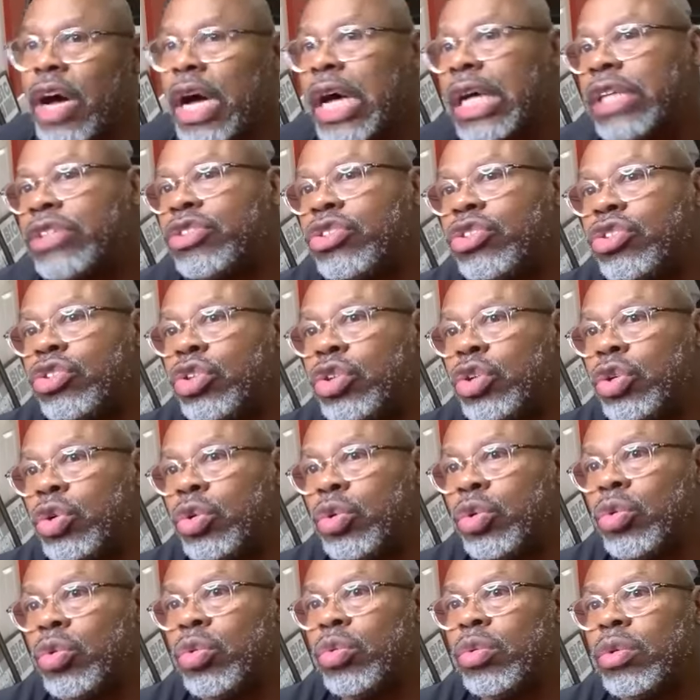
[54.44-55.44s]
us
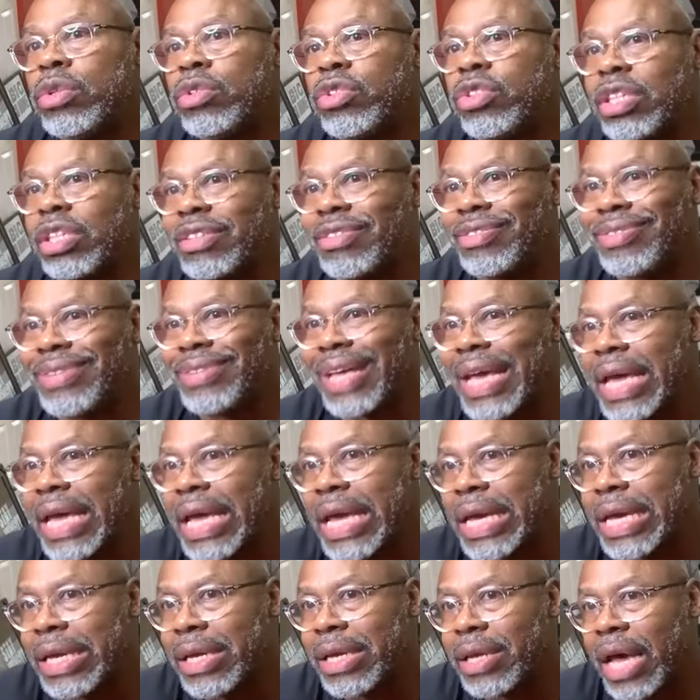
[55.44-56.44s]
to
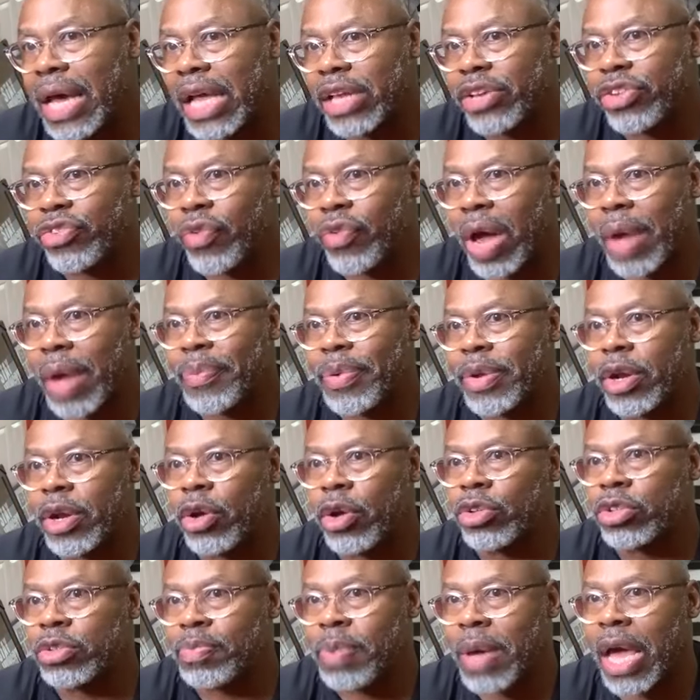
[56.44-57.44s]
succeed at dropping
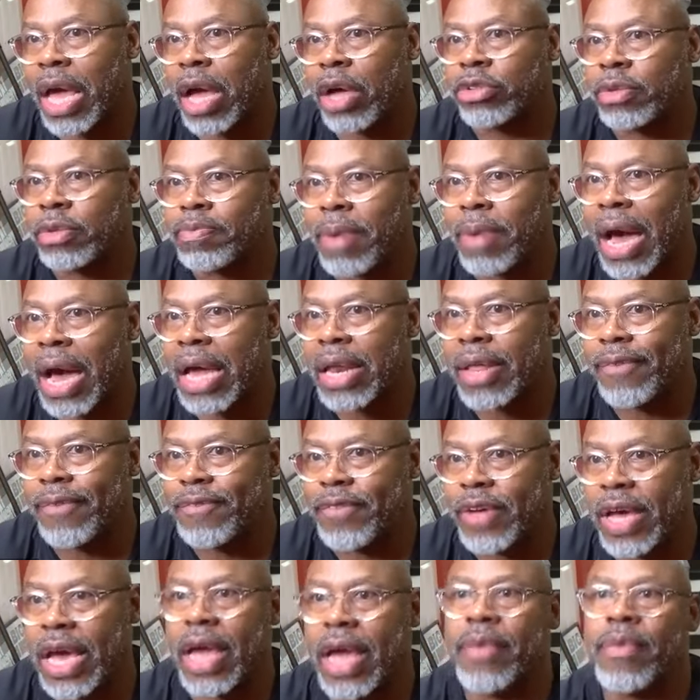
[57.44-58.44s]
those pounds of body
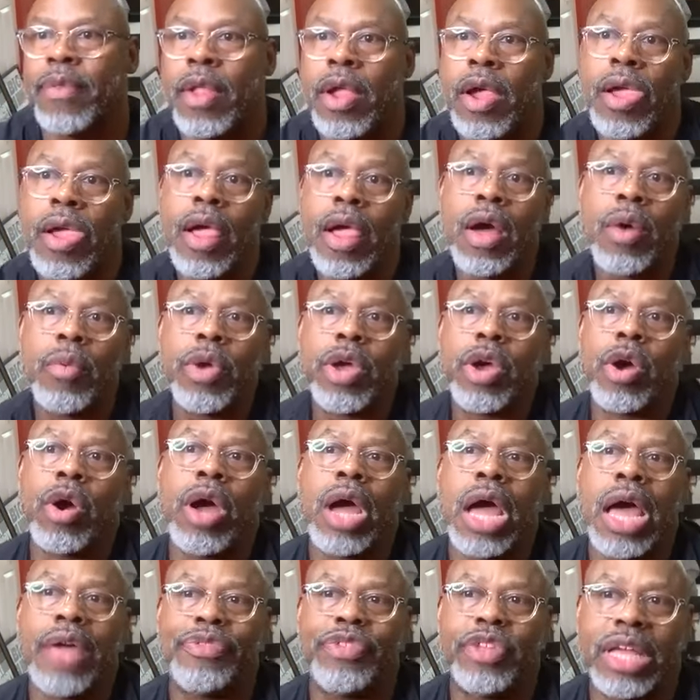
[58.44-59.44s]
fat, we're going to
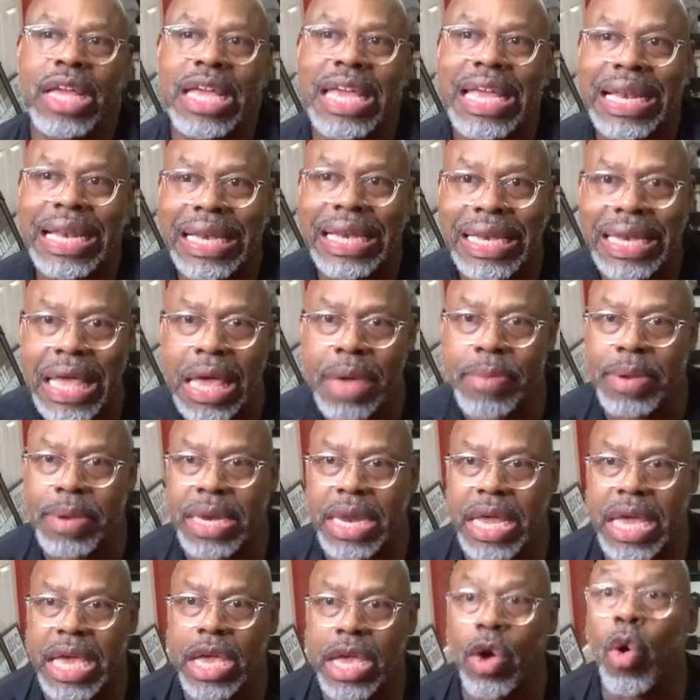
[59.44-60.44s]
have to
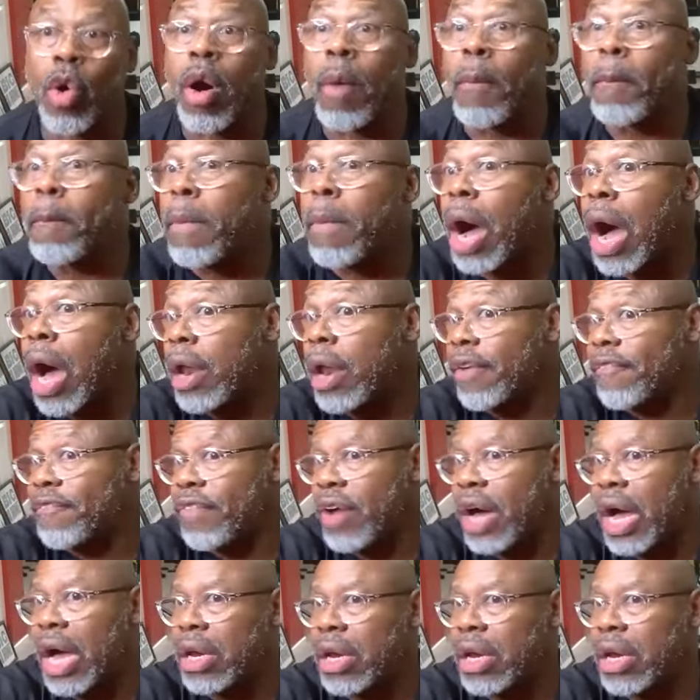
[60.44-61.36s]
eliminate or modify